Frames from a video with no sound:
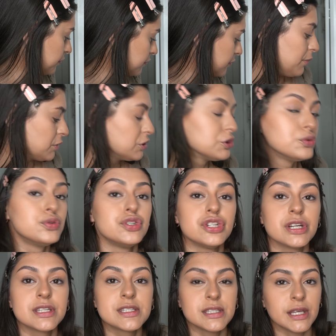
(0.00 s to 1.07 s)
I'm gonna do
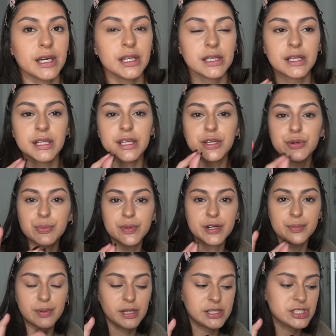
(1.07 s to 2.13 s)
just a little bit
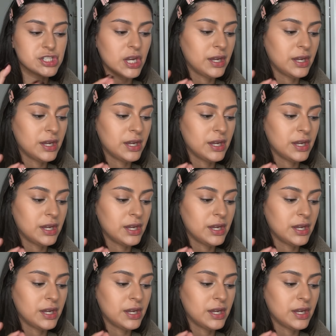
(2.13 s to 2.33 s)
of blush.